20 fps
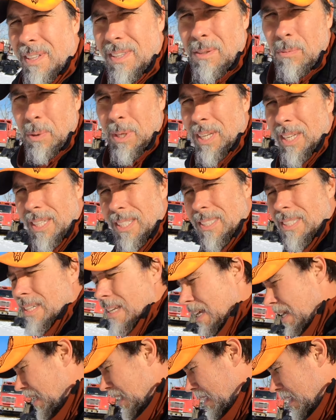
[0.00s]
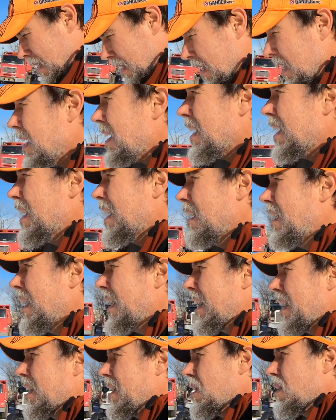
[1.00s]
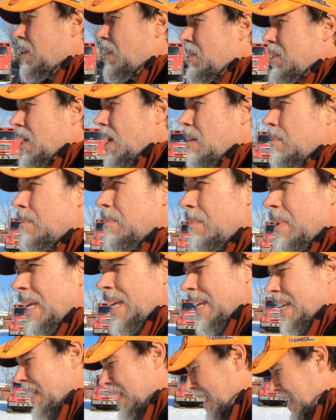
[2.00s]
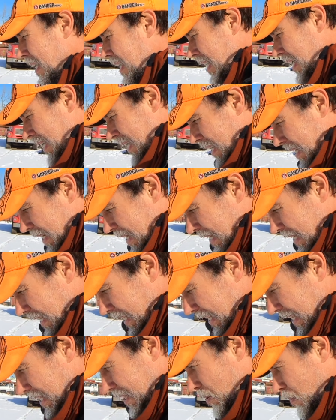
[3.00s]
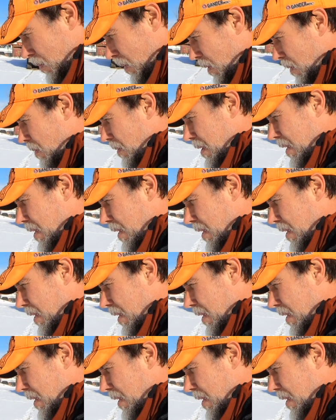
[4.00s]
in the weeds. I gotta close up and hit the road.